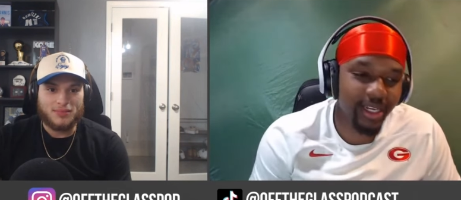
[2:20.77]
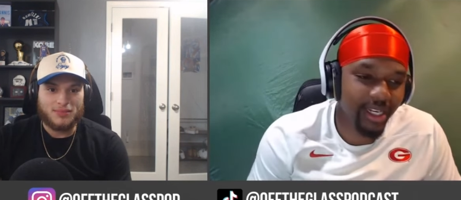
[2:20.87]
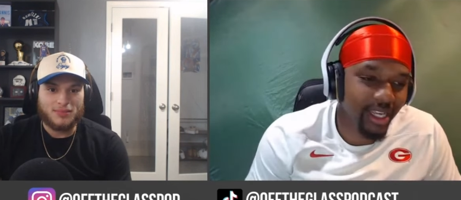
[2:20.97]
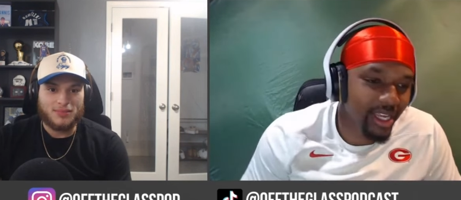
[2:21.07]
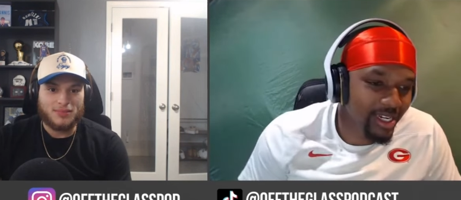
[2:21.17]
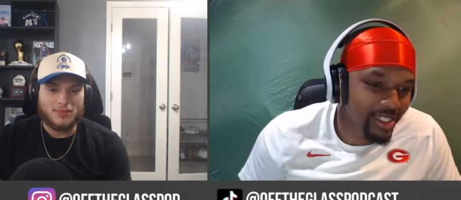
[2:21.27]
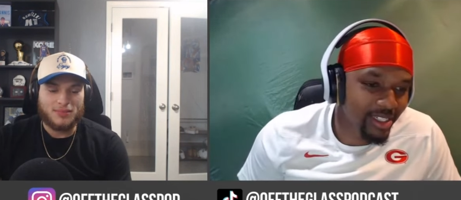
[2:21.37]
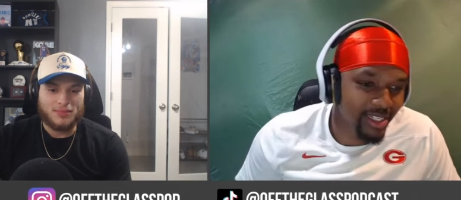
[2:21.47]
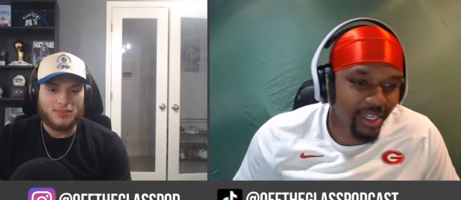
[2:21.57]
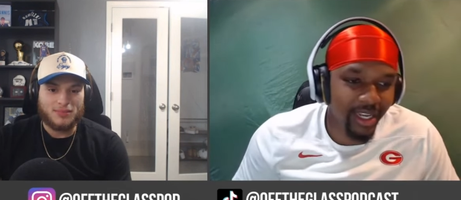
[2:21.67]
Speaker 1: the
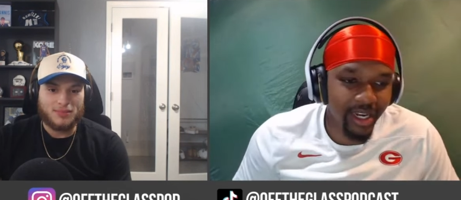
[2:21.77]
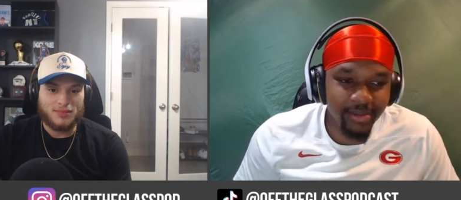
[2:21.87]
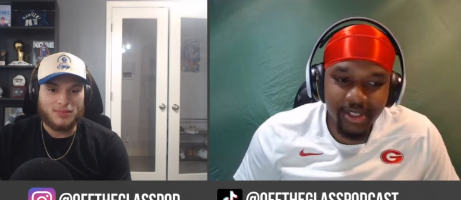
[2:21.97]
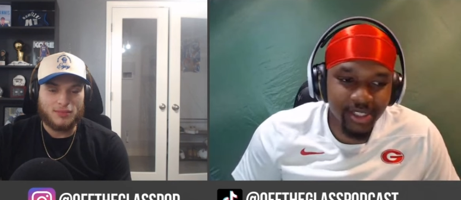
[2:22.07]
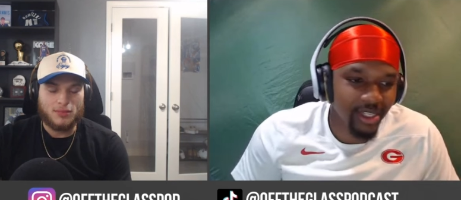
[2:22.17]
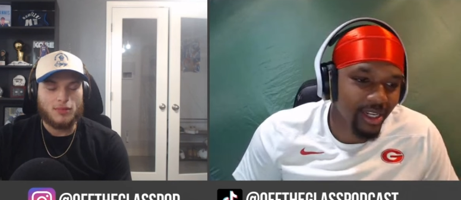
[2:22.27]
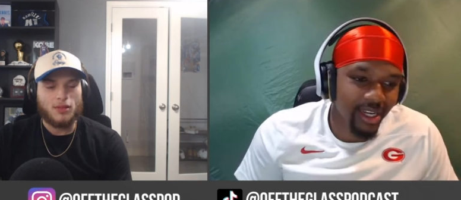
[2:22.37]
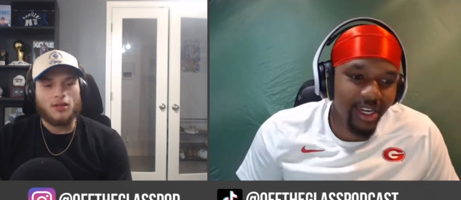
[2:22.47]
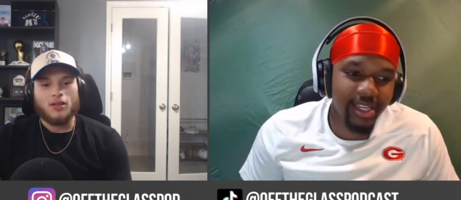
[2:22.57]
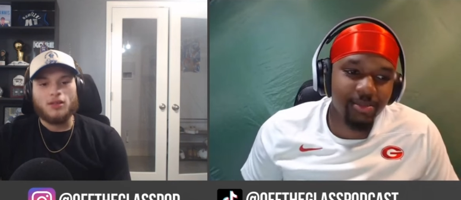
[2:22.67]
innocent. Like, I'm just,
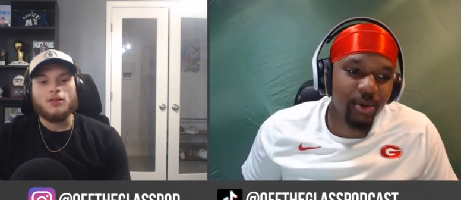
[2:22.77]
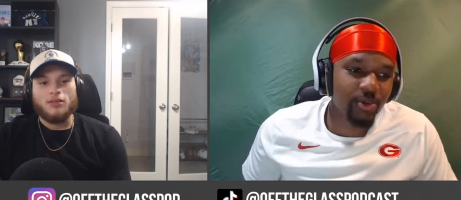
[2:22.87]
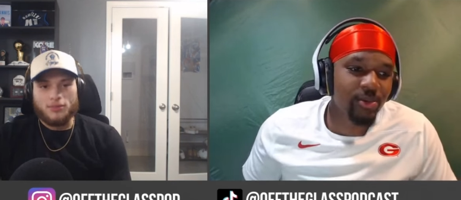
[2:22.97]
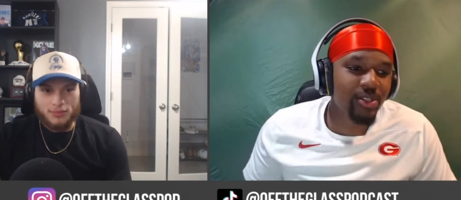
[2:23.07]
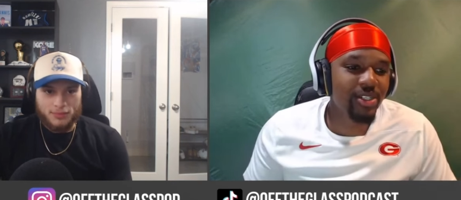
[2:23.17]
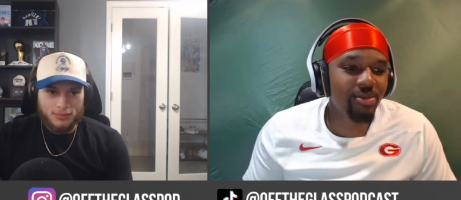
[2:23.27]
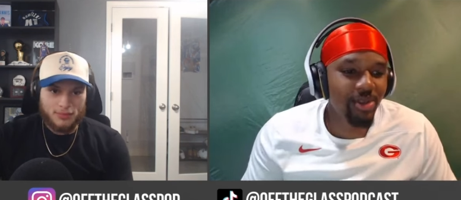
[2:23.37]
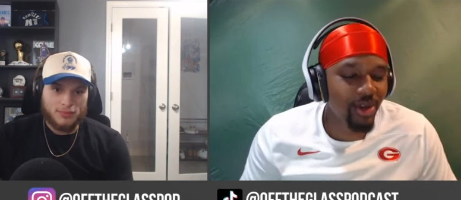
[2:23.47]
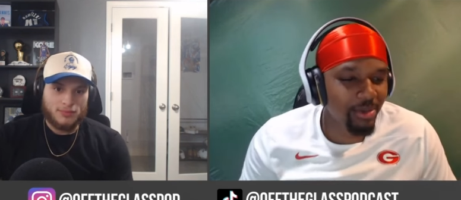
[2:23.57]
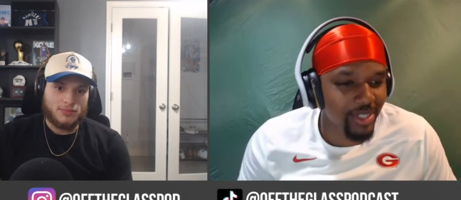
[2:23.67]
like, bro, you see when
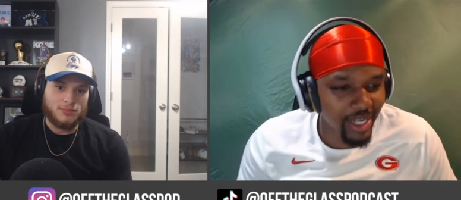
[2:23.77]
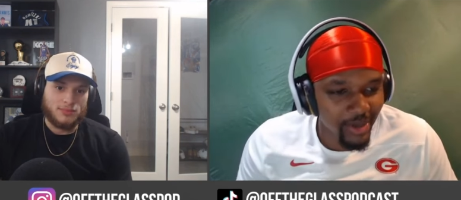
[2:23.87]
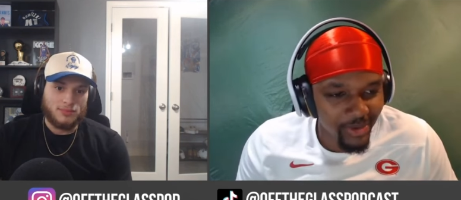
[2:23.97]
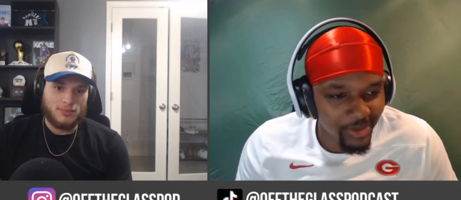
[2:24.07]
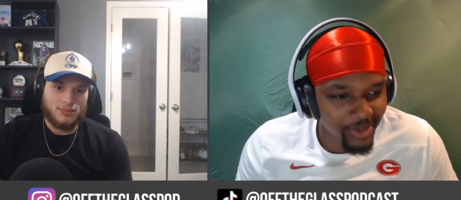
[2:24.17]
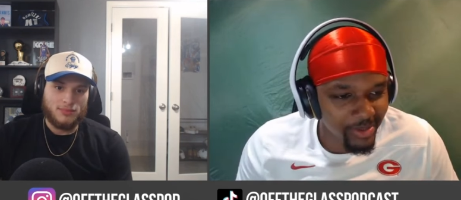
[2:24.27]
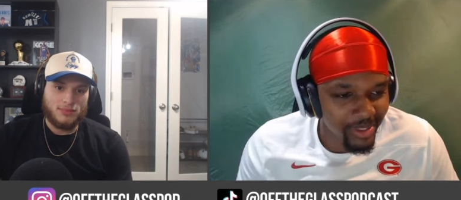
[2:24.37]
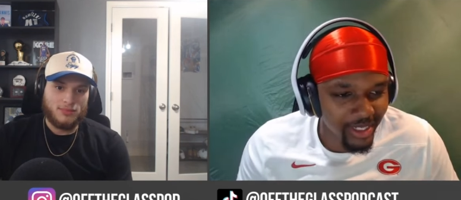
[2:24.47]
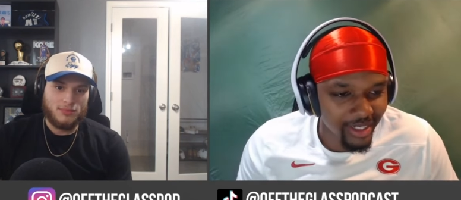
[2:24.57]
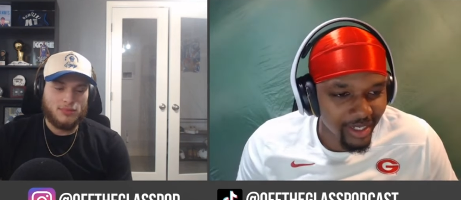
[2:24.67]
you almost kick Grant Williams in
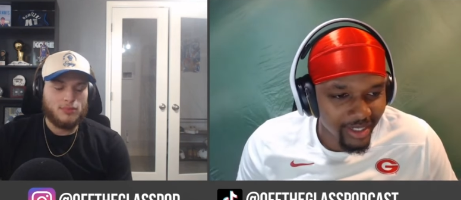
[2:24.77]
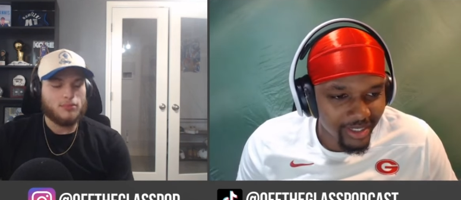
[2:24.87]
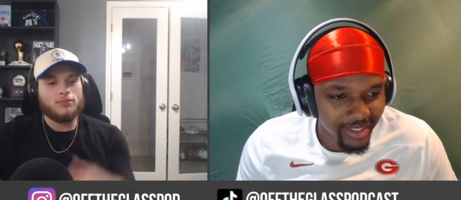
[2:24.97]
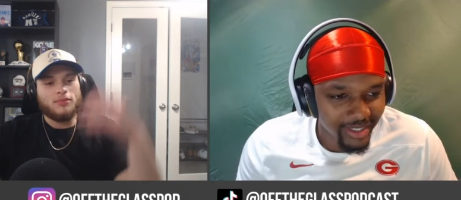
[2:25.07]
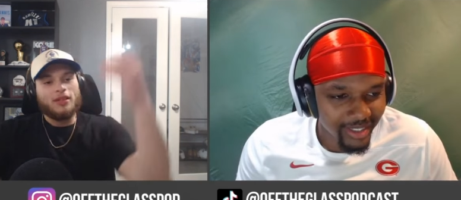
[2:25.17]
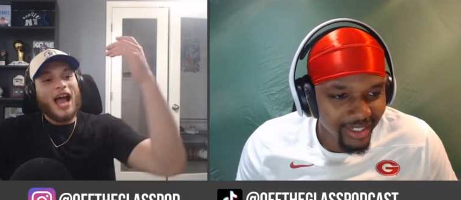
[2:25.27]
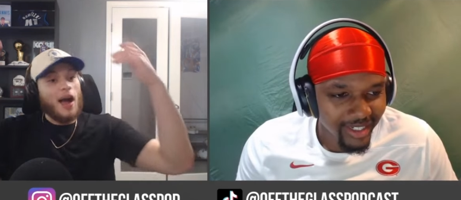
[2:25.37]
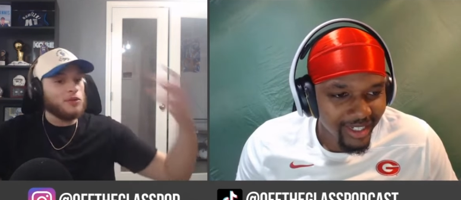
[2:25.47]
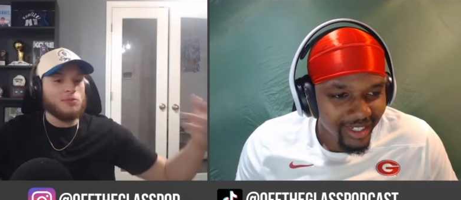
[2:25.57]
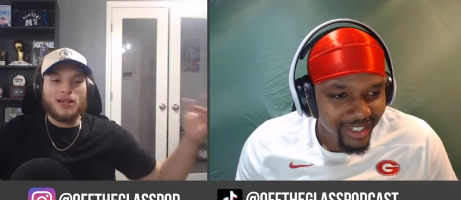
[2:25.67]
the nuts?
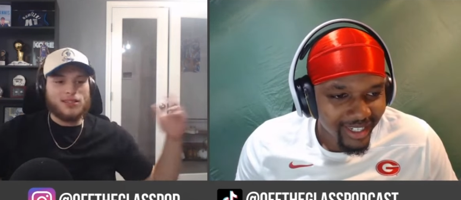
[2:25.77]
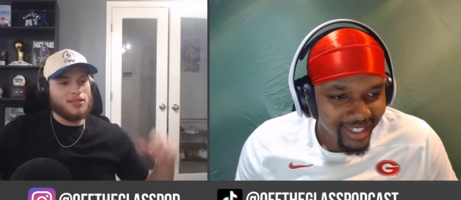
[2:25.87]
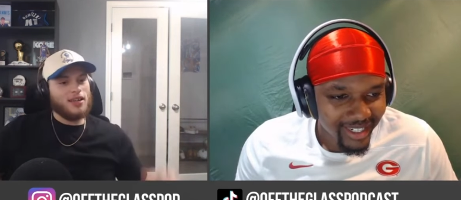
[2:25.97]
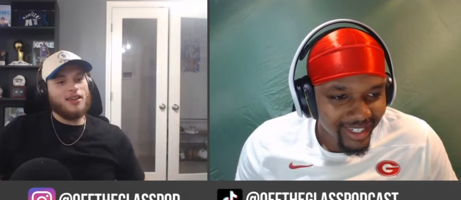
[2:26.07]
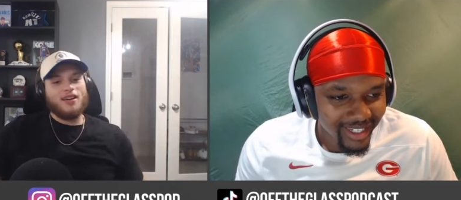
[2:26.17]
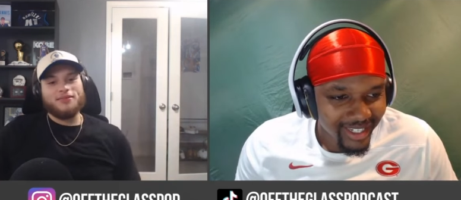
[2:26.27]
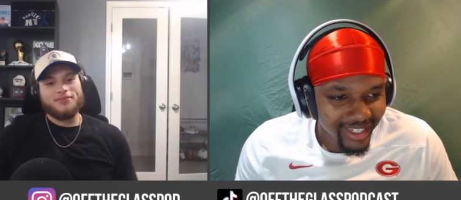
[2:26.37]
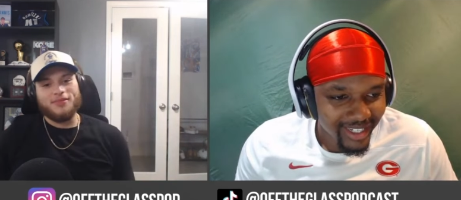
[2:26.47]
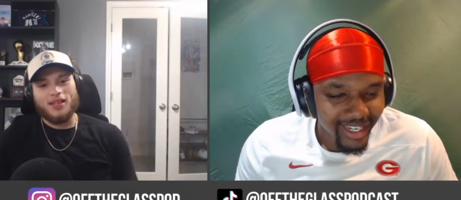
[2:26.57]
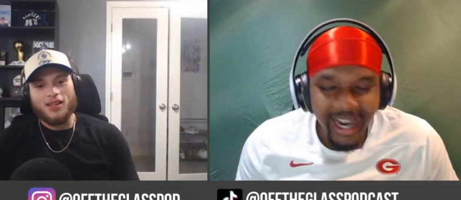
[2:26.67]
I
Speaker 2: was about to say that.
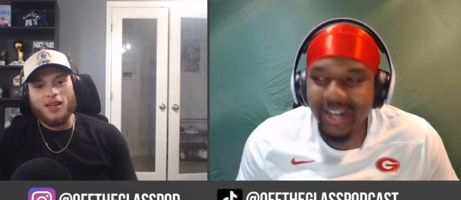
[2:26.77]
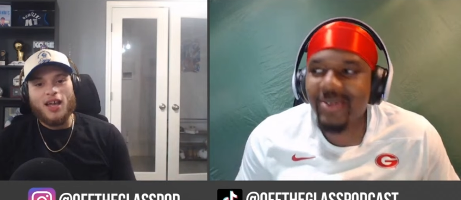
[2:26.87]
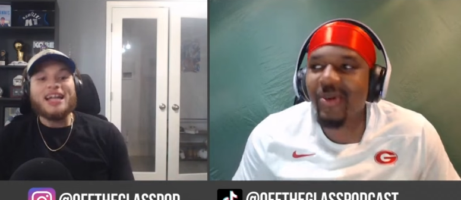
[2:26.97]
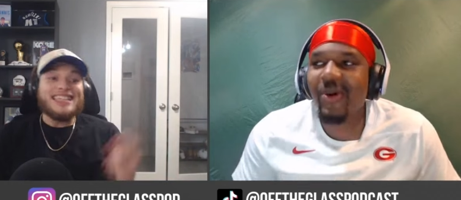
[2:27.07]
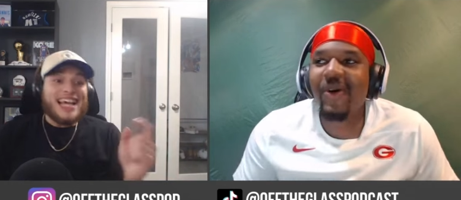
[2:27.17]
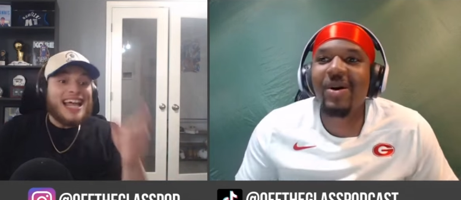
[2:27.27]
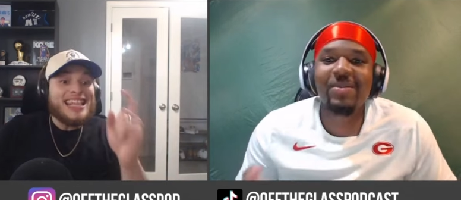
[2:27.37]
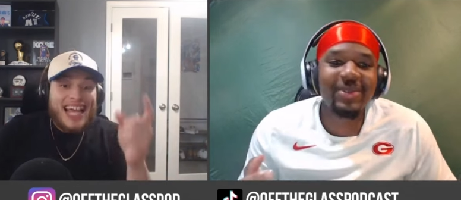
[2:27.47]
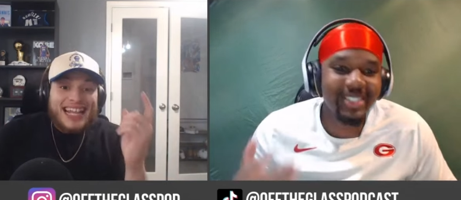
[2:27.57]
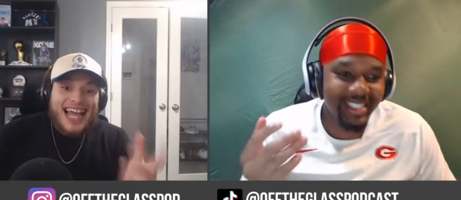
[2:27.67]
Speaker 1: How do you
Speaker 2: that,
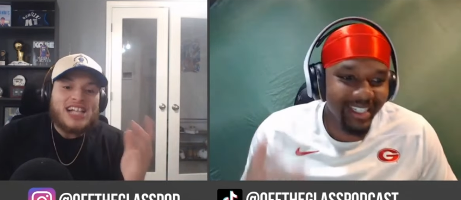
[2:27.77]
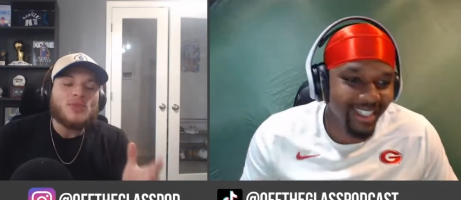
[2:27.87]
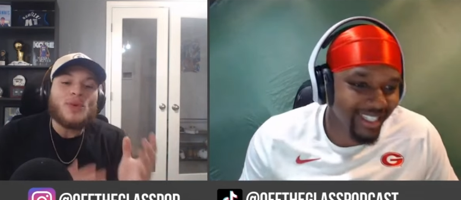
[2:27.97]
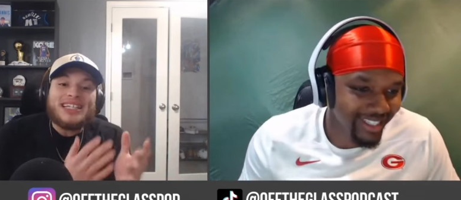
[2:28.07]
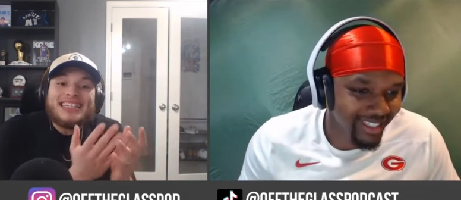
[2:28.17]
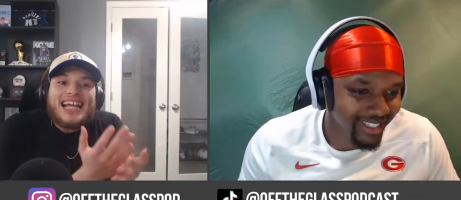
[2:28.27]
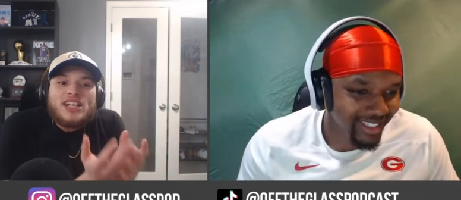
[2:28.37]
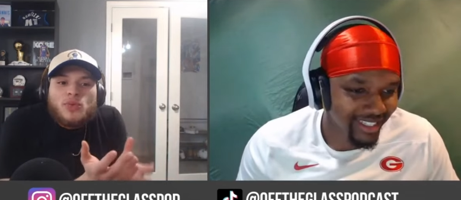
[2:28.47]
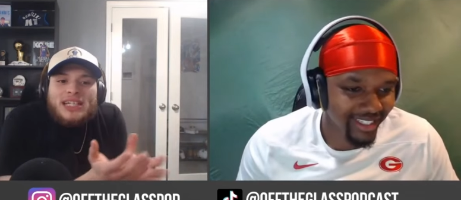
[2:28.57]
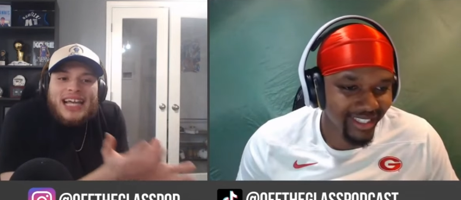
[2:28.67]
almost? And, and that's what,
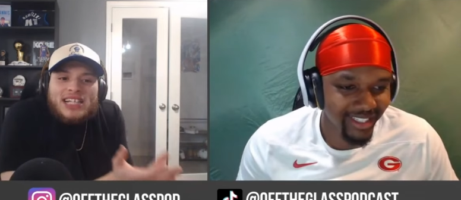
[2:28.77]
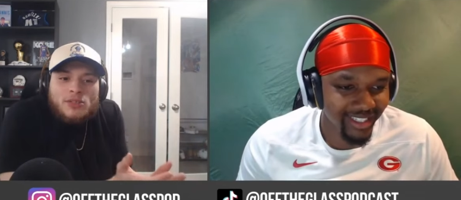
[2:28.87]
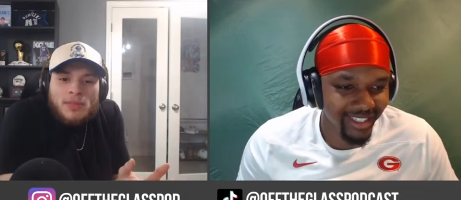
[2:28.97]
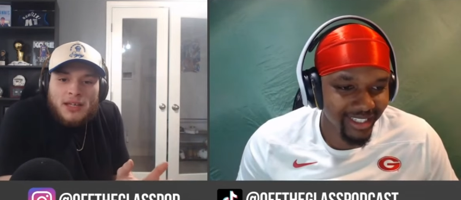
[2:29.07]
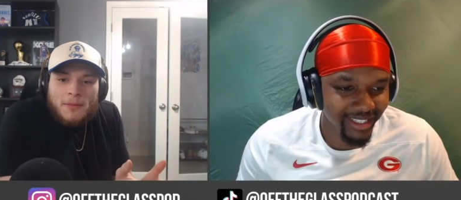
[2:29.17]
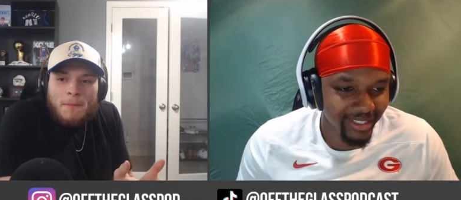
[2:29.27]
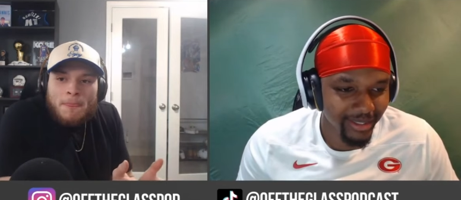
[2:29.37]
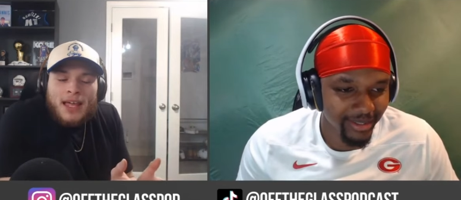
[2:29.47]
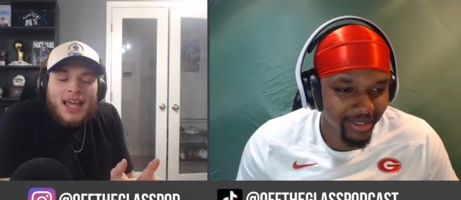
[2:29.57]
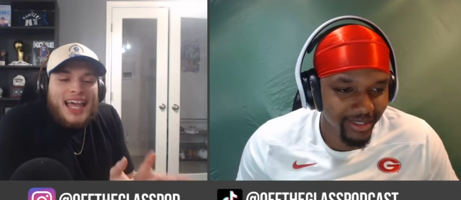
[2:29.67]
that's what gets me.
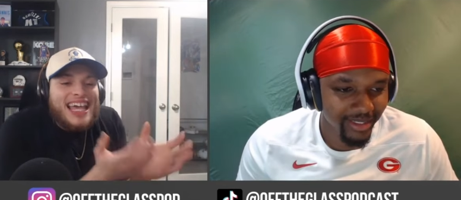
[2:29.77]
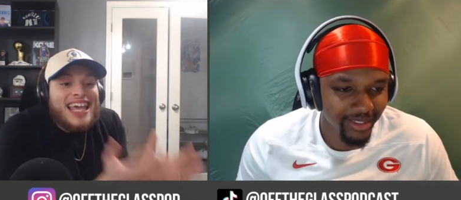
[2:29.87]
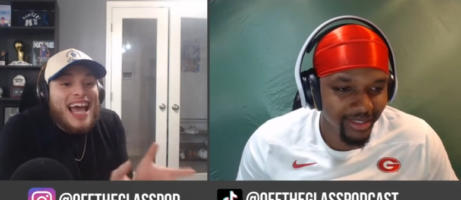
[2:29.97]
He